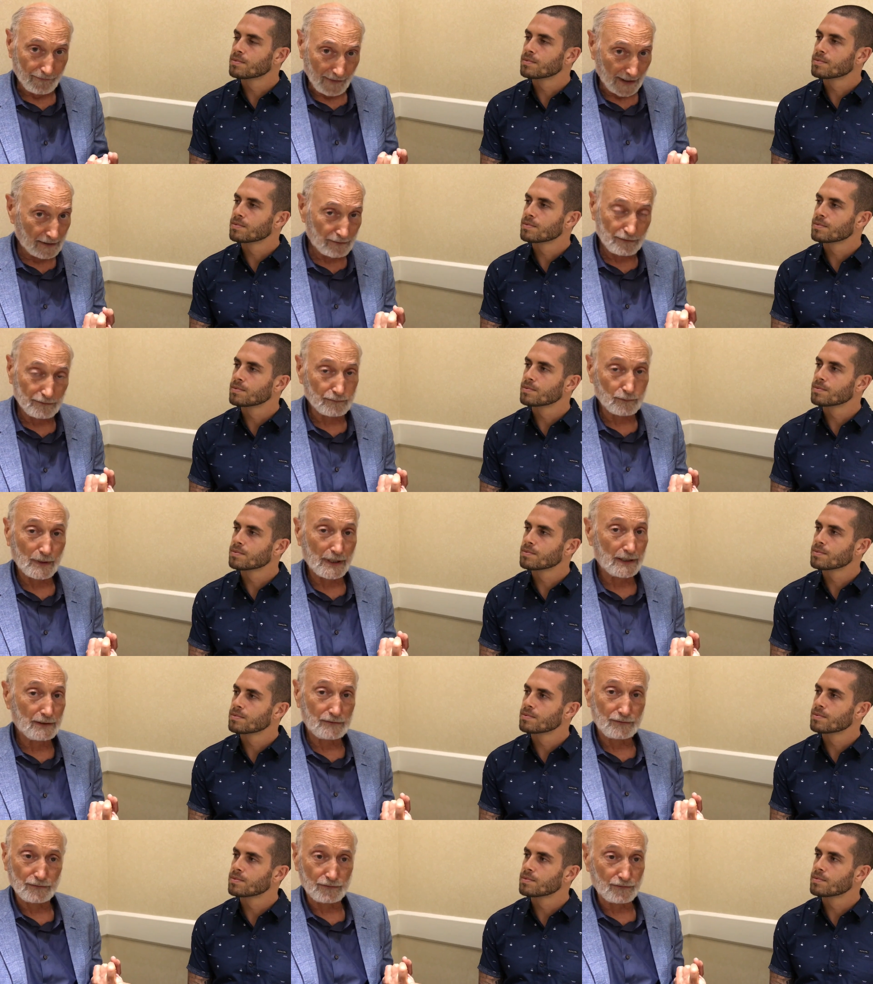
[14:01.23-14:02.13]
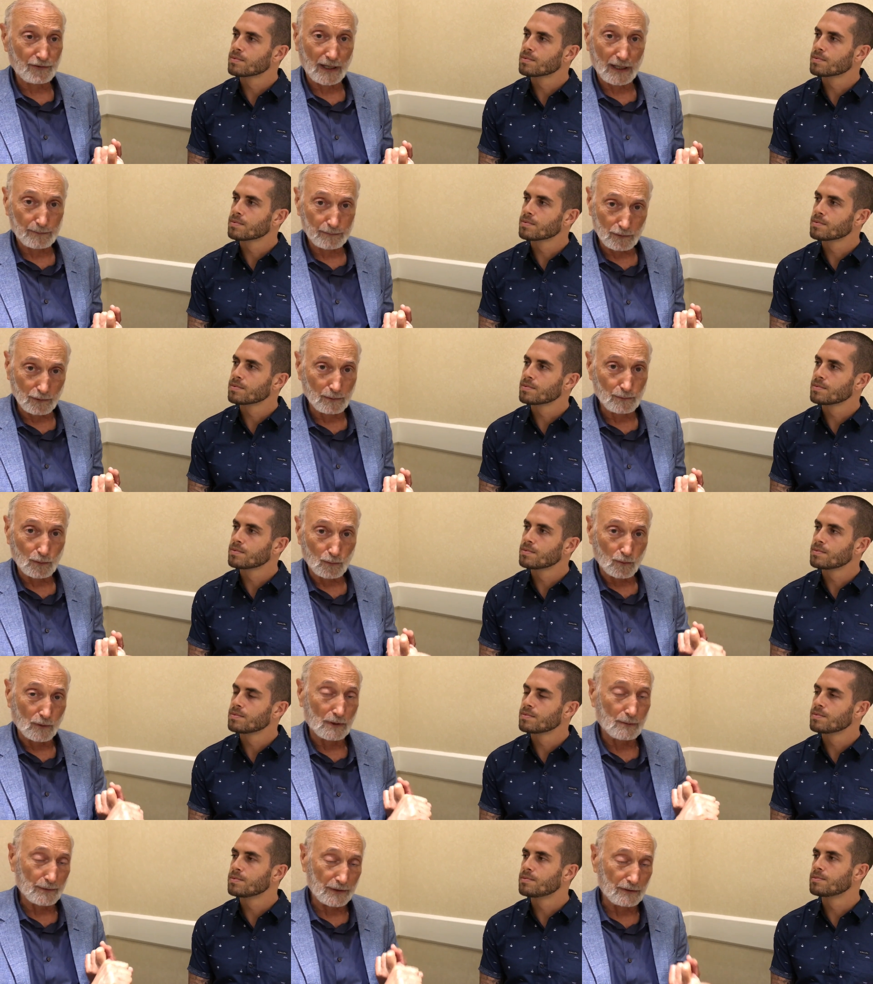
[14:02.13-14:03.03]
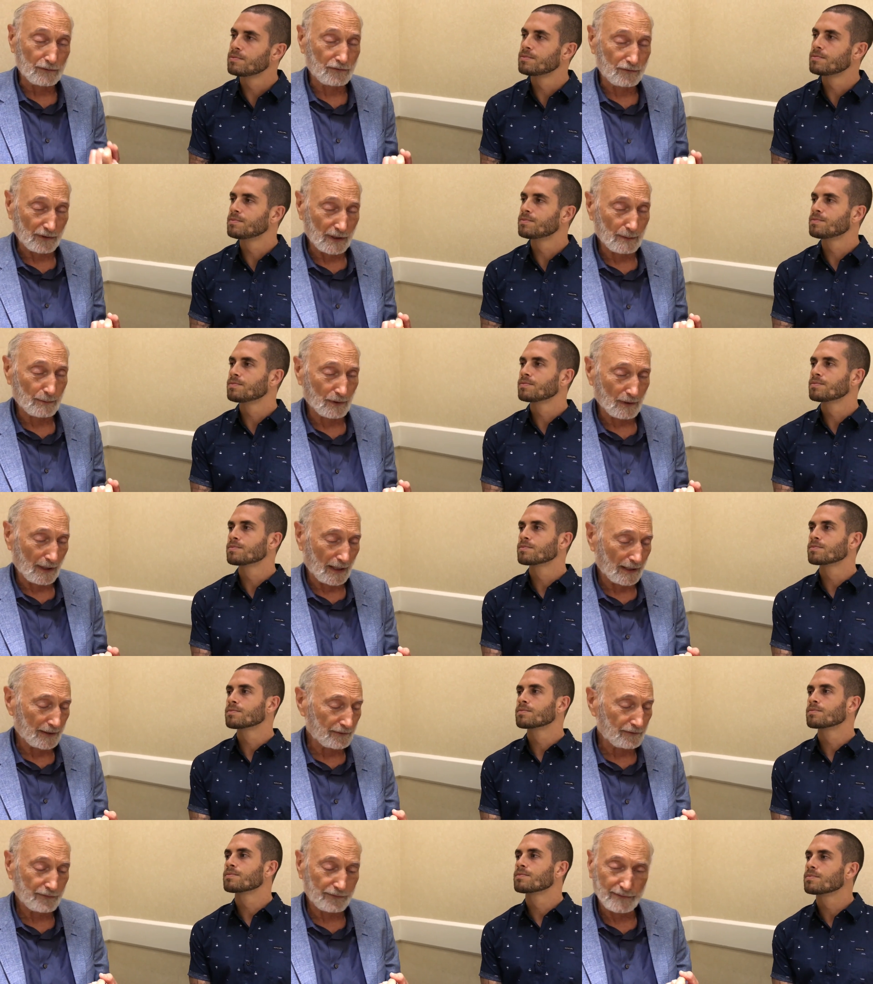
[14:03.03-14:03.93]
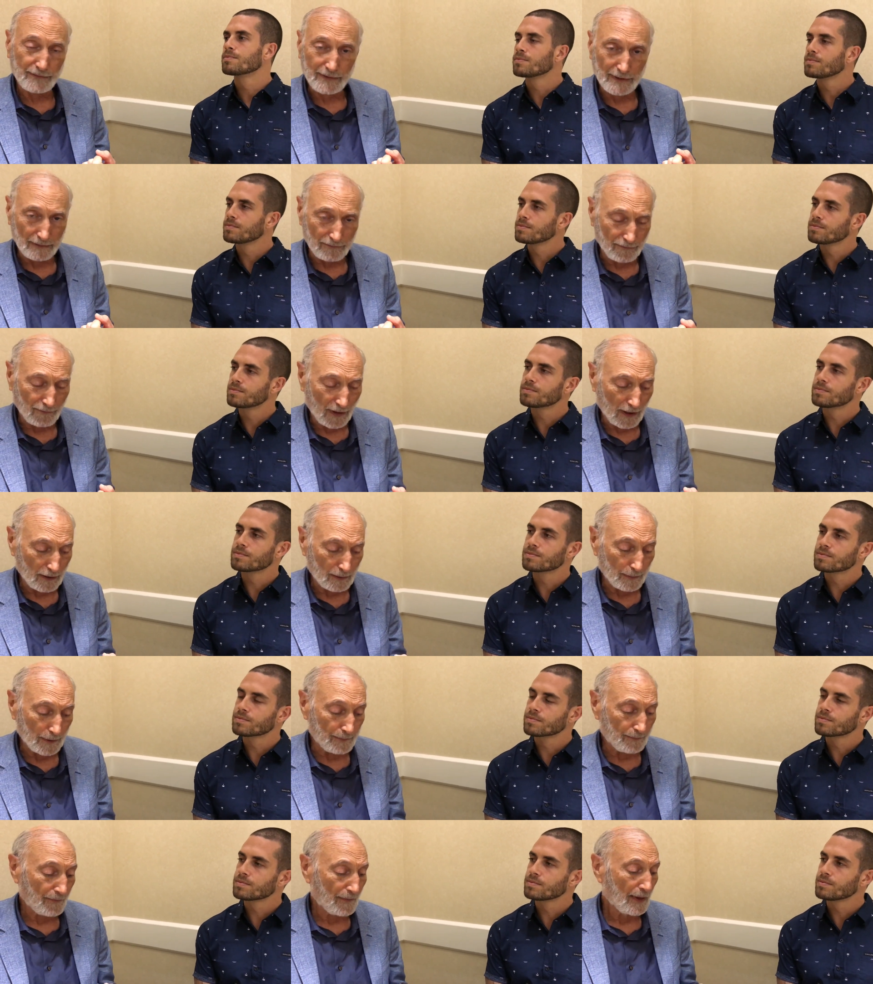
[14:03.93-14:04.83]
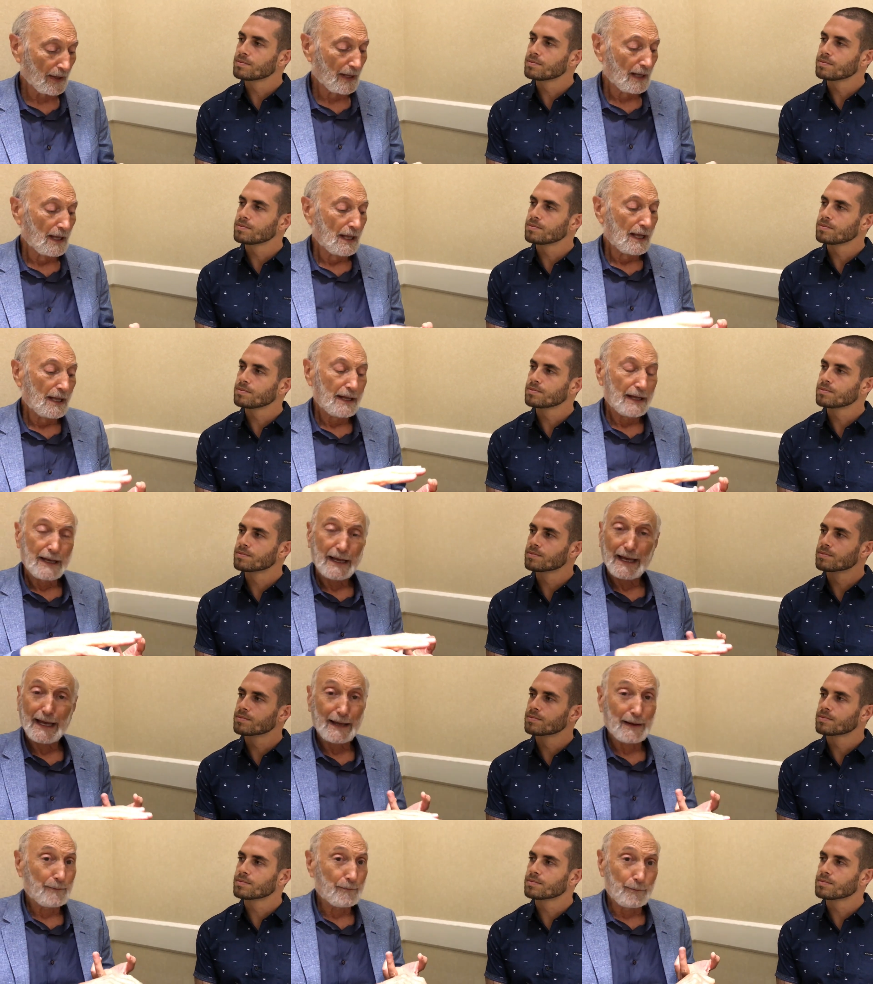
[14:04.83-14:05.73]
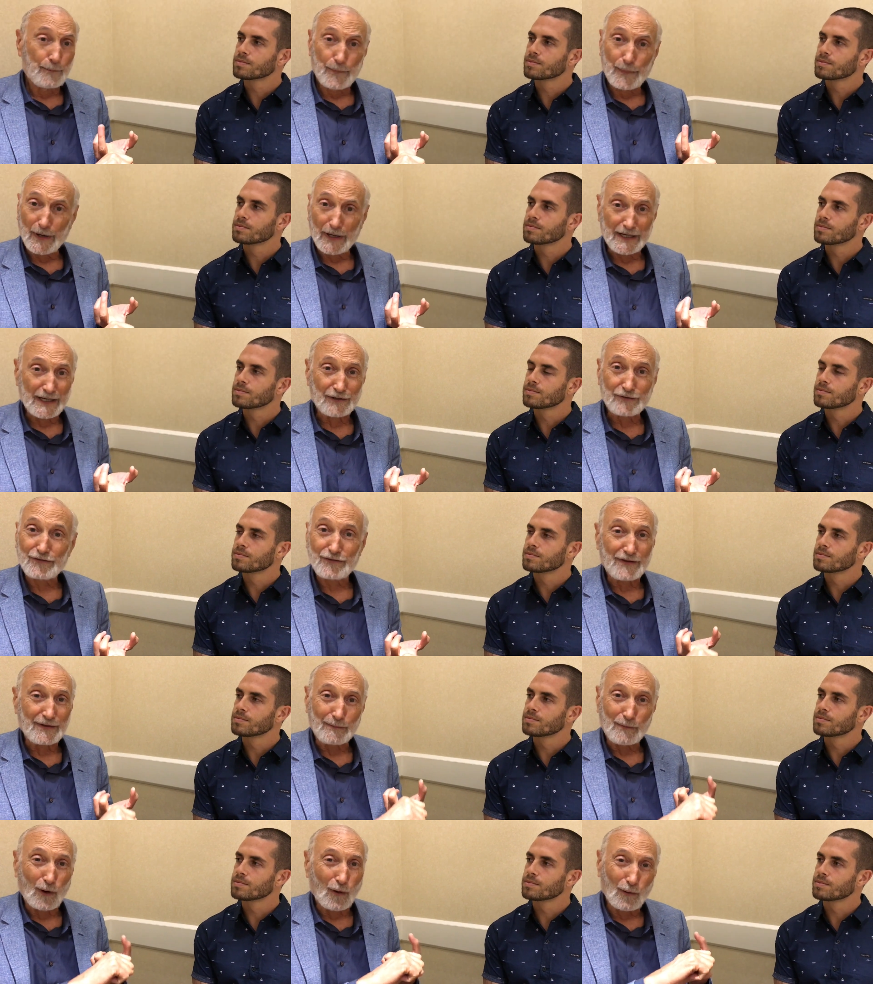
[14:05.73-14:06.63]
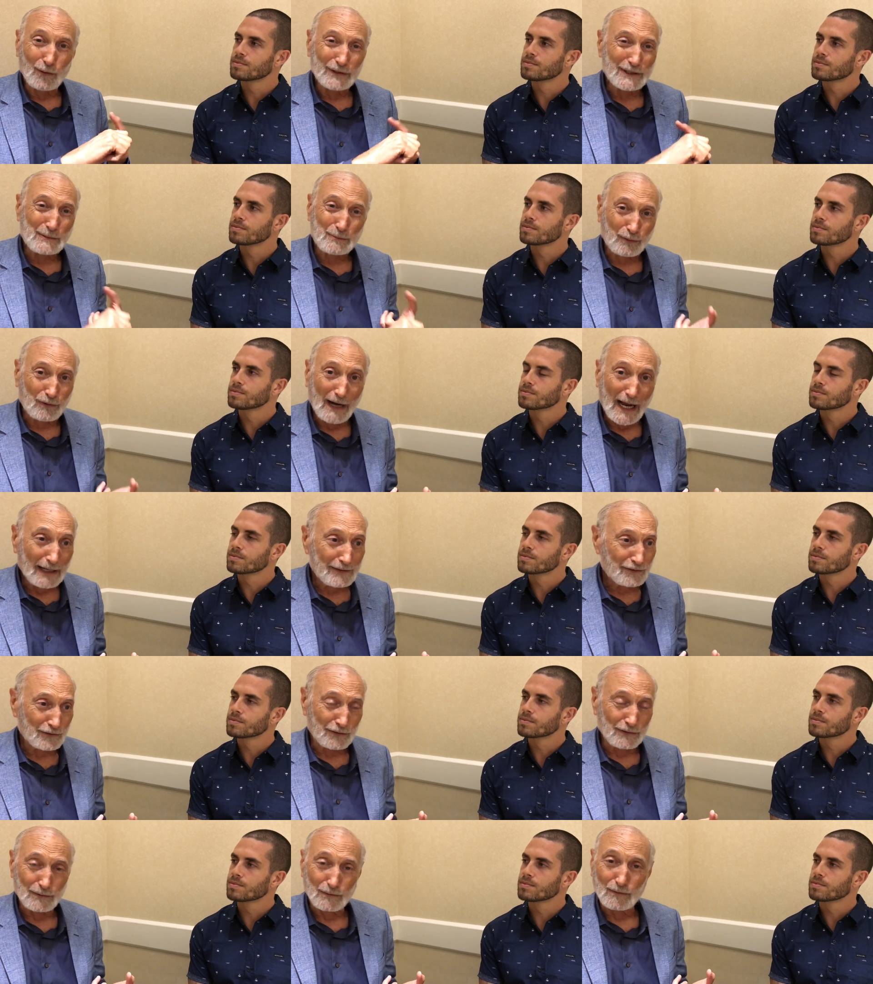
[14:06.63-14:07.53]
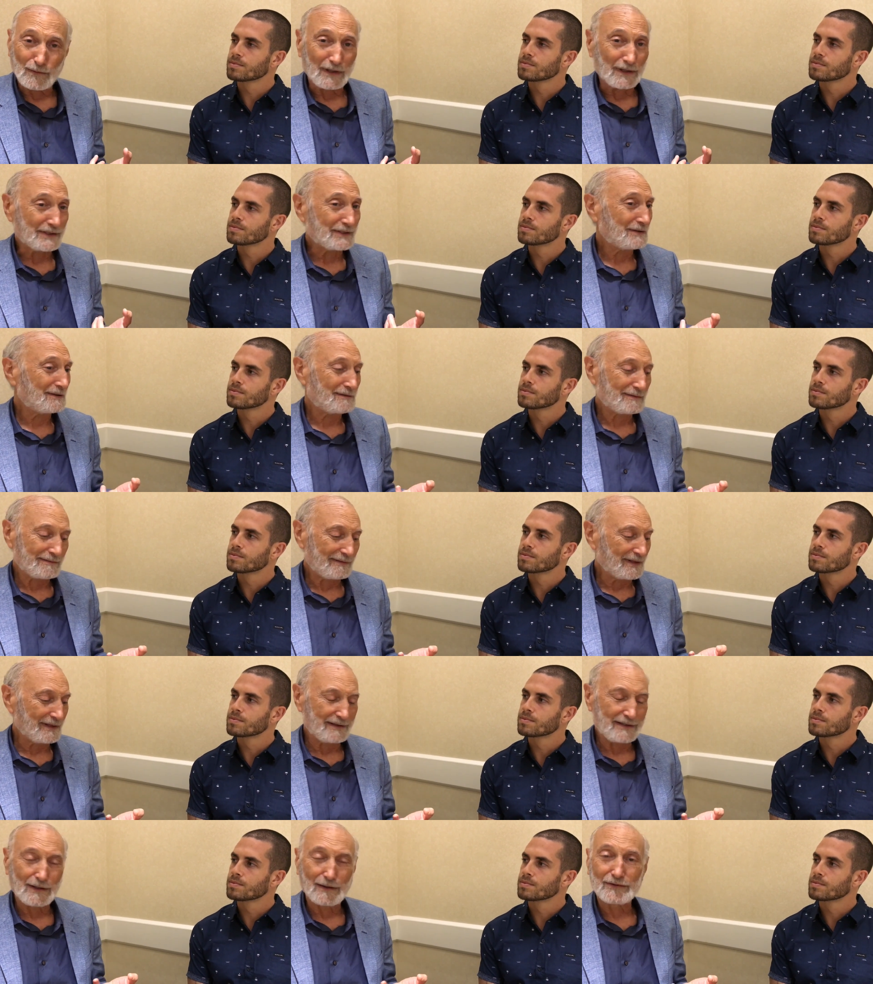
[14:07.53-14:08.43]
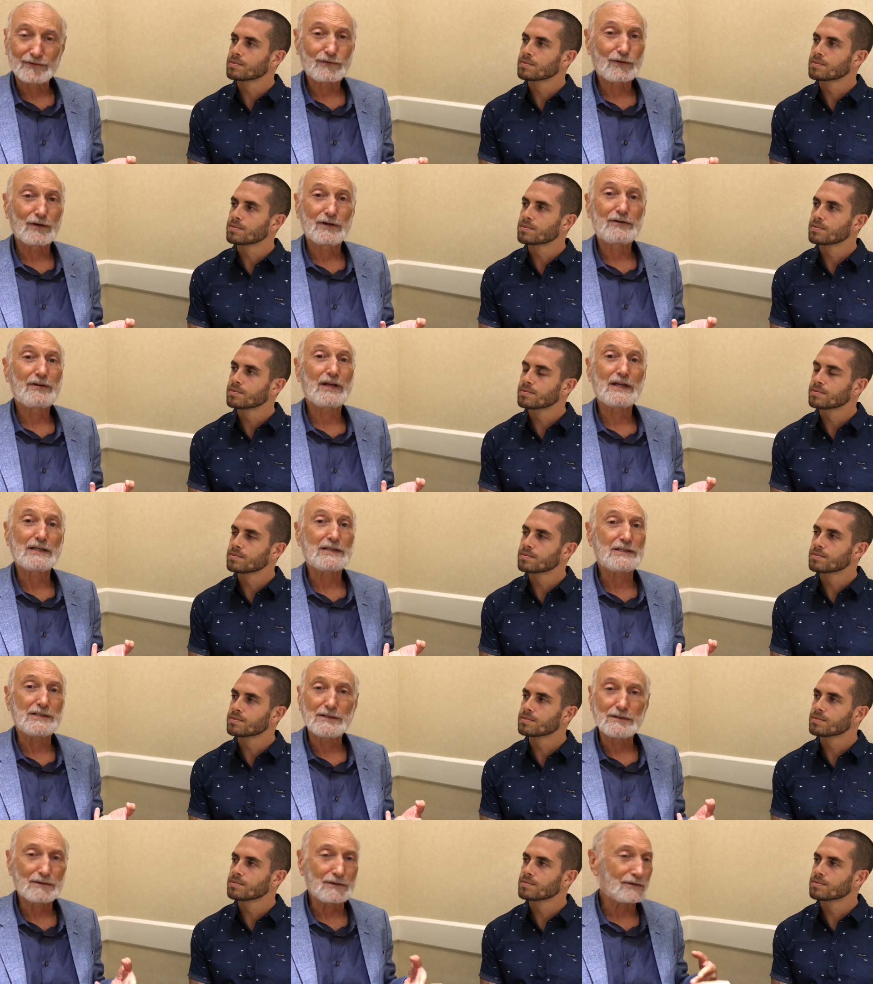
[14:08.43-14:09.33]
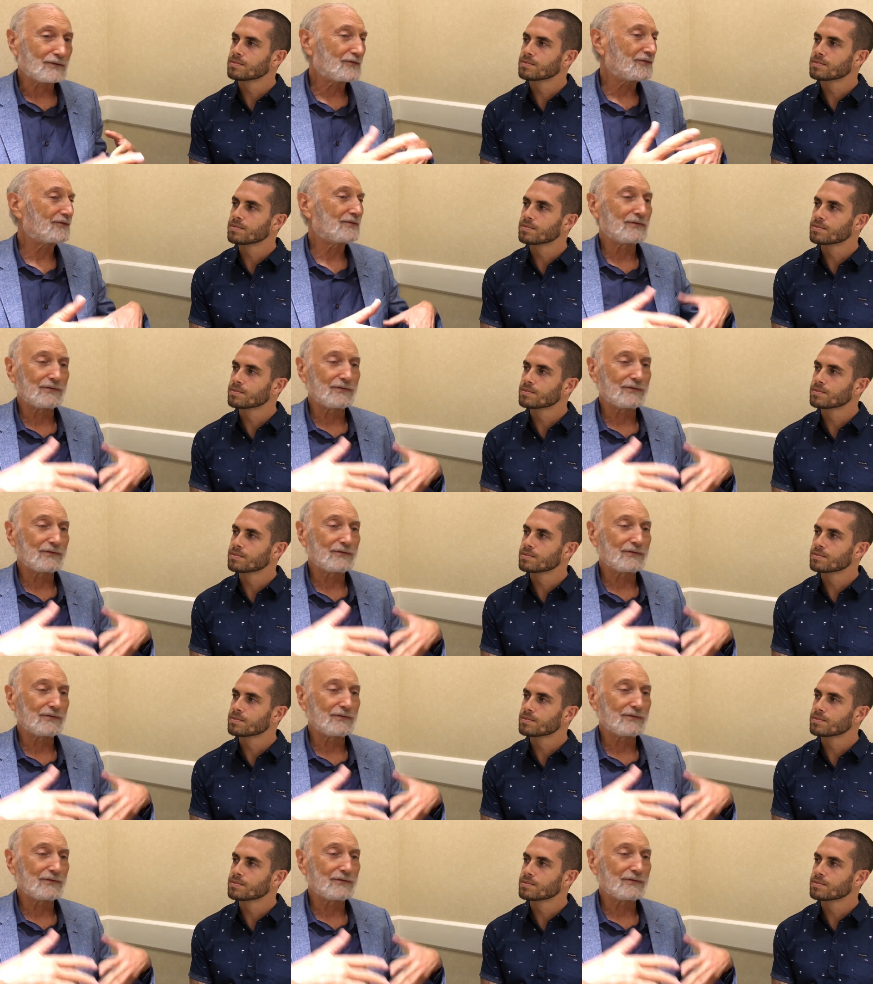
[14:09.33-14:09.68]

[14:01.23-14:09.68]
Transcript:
Speaker 1: effective way to stop global warming and stabilize the environment. But it's the only practical one. You, you know, it's going to take years